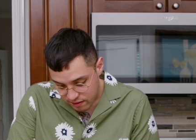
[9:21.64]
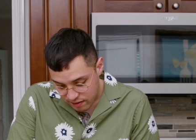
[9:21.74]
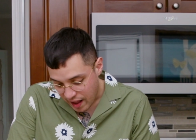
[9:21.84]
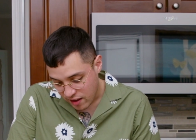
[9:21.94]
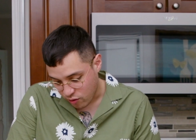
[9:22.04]

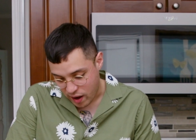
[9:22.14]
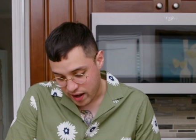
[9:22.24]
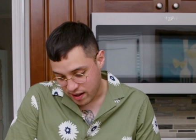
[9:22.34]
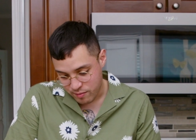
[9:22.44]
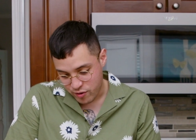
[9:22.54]
That's
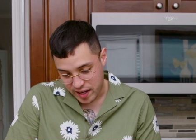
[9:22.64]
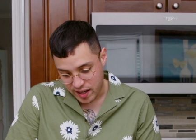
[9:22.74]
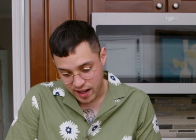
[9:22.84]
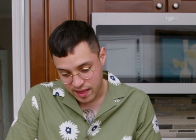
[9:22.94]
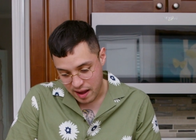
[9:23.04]
why I'm
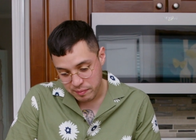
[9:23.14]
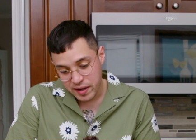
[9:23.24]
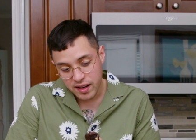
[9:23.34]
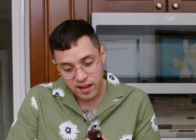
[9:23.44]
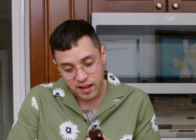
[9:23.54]
rating at that.
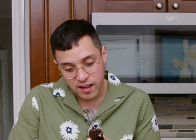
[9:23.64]
But